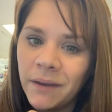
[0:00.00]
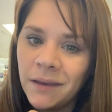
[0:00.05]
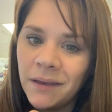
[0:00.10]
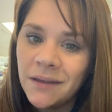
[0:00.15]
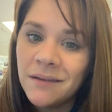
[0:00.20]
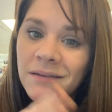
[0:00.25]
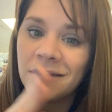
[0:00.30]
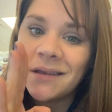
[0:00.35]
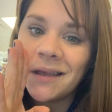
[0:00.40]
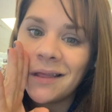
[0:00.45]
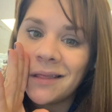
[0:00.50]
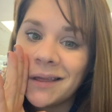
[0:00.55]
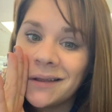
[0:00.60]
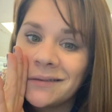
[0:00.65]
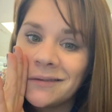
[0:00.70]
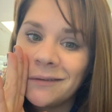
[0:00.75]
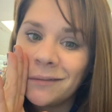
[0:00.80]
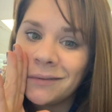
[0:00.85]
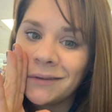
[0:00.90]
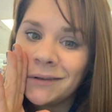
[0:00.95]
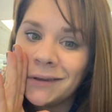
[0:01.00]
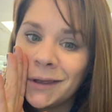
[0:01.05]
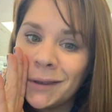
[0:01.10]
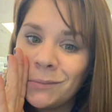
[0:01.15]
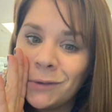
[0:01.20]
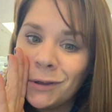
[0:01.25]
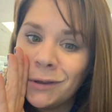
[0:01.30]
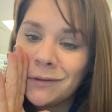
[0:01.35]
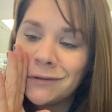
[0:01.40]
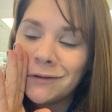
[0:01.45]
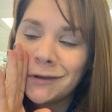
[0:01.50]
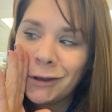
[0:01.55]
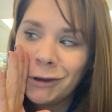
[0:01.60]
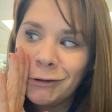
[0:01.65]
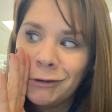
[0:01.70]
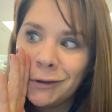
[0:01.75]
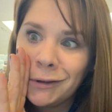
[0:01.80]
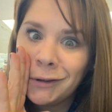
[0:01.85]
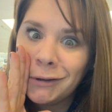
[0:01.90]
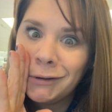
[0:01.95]
kids, that's the only time you can stick your
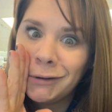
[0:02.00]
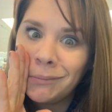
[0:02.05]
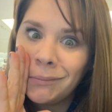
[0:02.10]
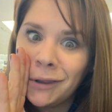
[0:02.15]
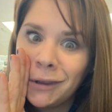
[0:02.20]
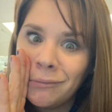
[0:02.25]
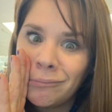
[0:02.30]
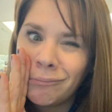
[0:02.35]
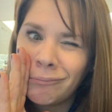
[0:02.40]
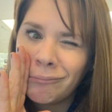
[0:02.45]
tongue out at me.